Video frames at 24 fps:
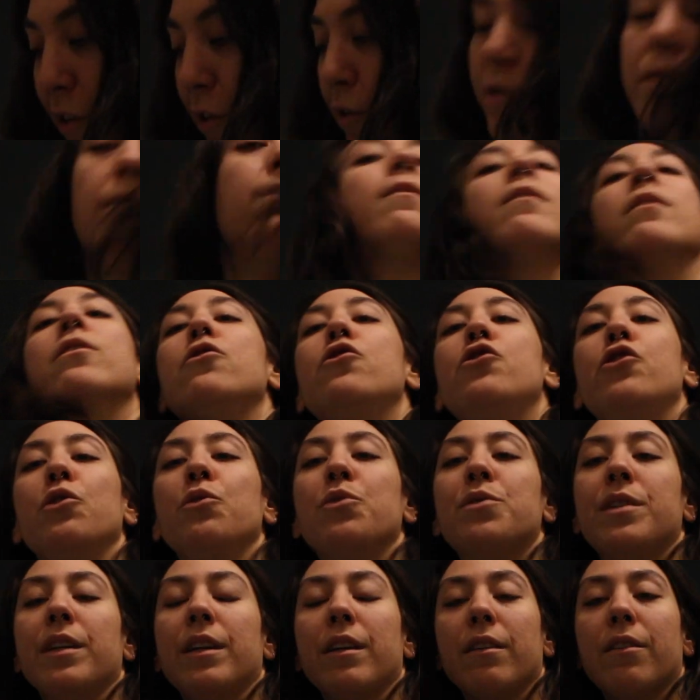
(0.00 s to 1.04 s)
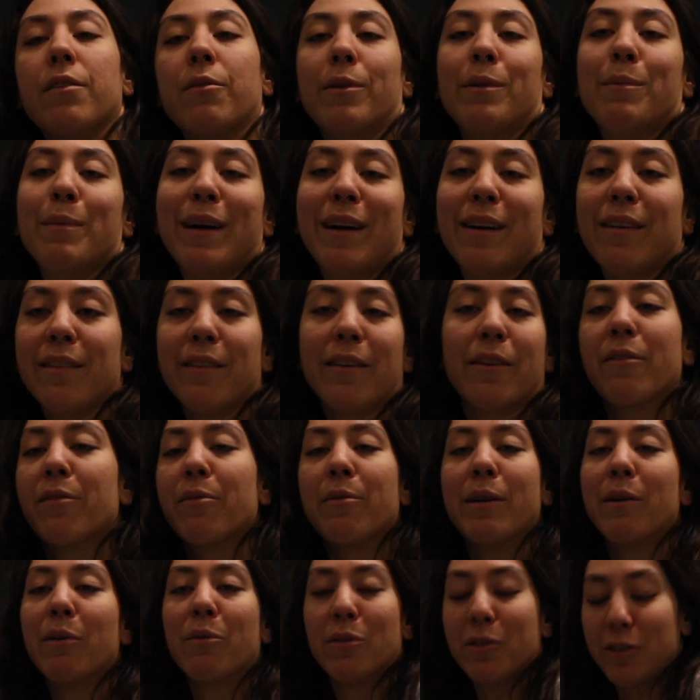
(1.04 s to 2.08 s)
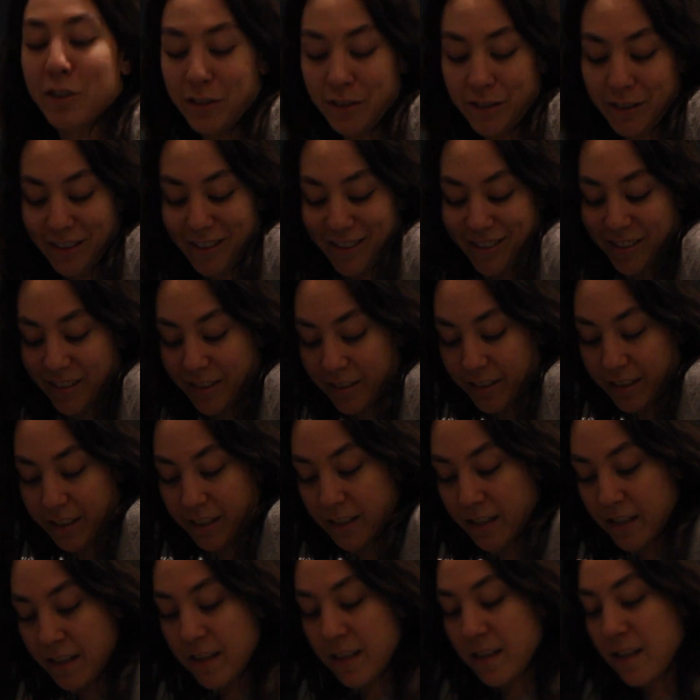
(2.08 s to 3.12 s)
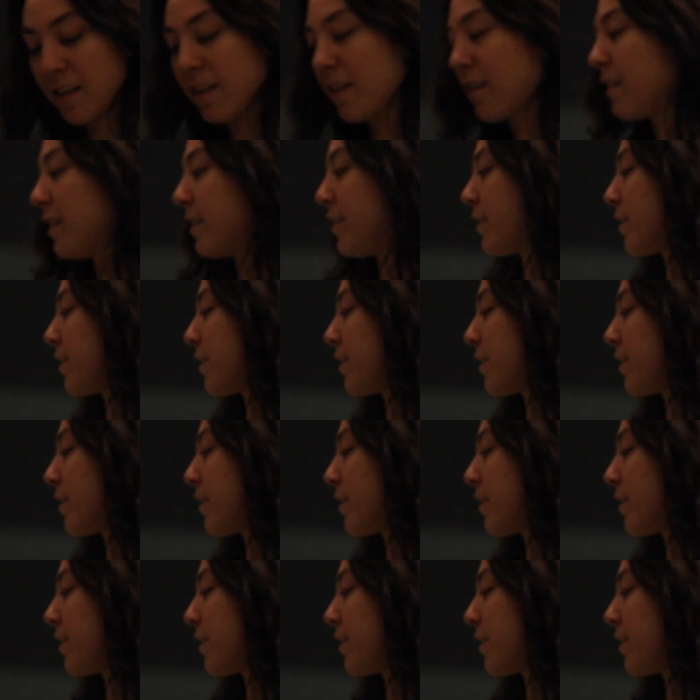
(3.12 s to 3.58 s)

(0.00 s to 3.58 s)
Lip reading: and juicing 3 oranges? You know, it's like, it's